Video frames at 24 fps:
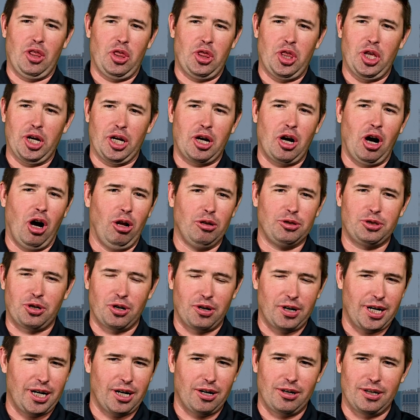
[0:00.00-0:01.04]
The
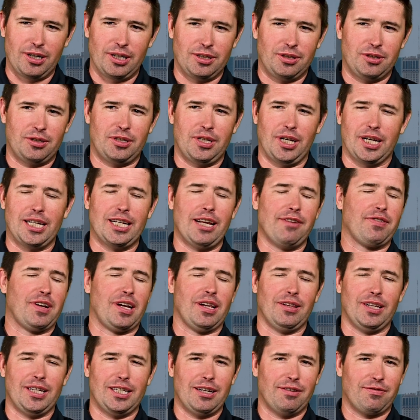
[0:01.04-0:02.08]
culture here is
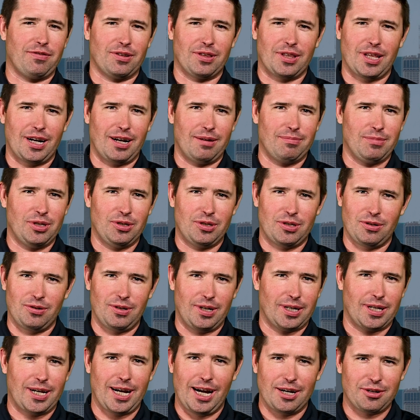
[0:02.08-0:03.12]
significantly different than I'm used to
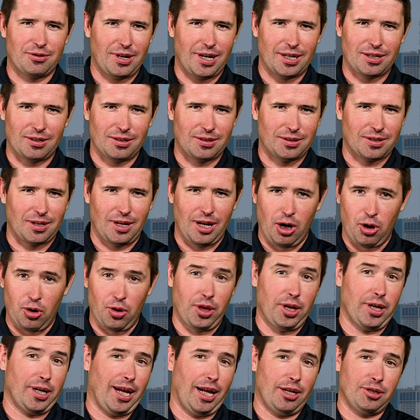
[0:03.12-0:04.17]
at contractors,
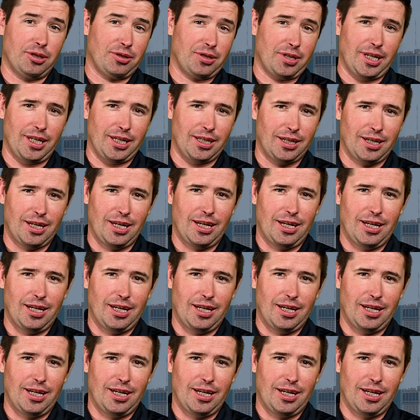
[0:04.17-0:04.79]
I'll just say